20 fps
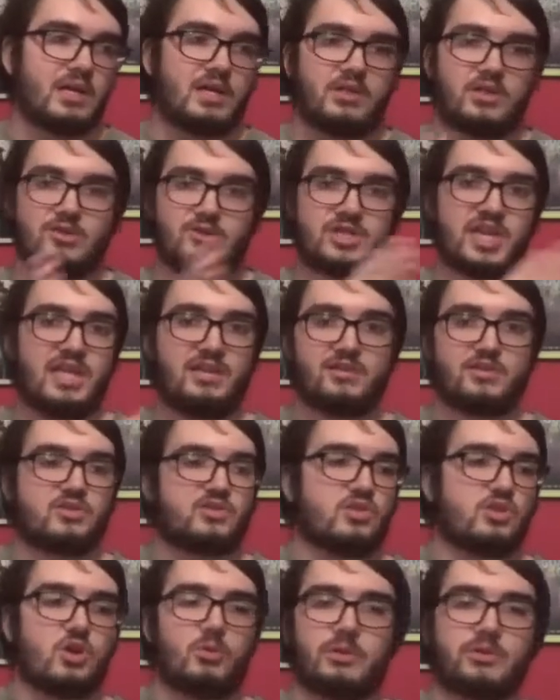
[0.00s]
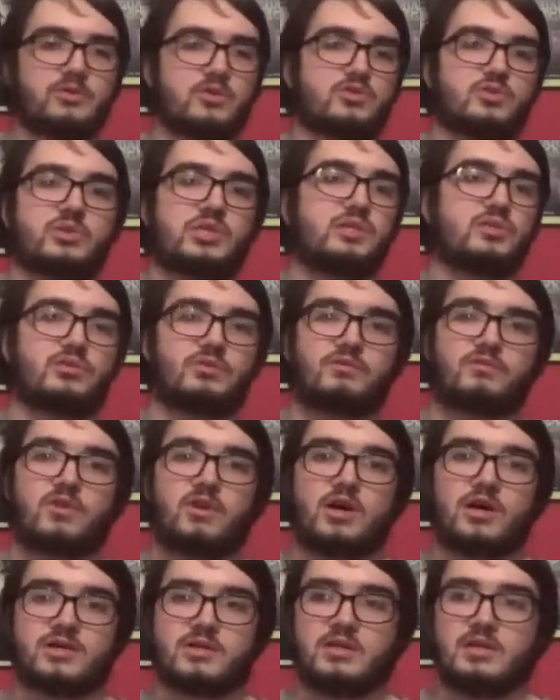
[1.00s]
there's Caitlin Snow and there's also Killer
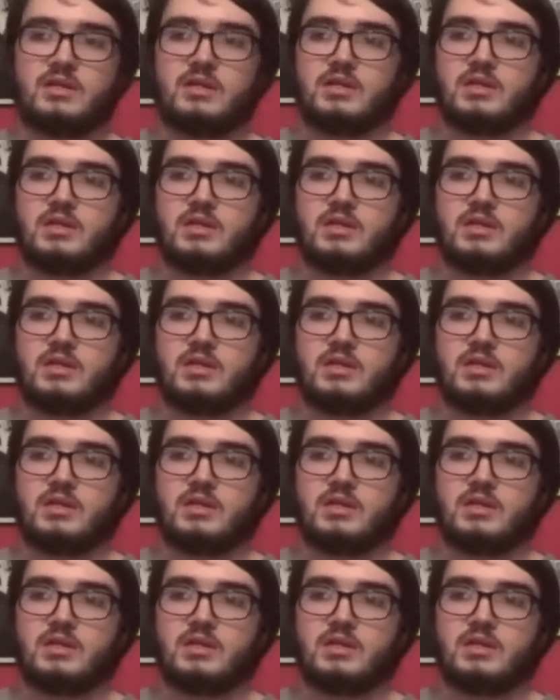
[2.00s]
Frost.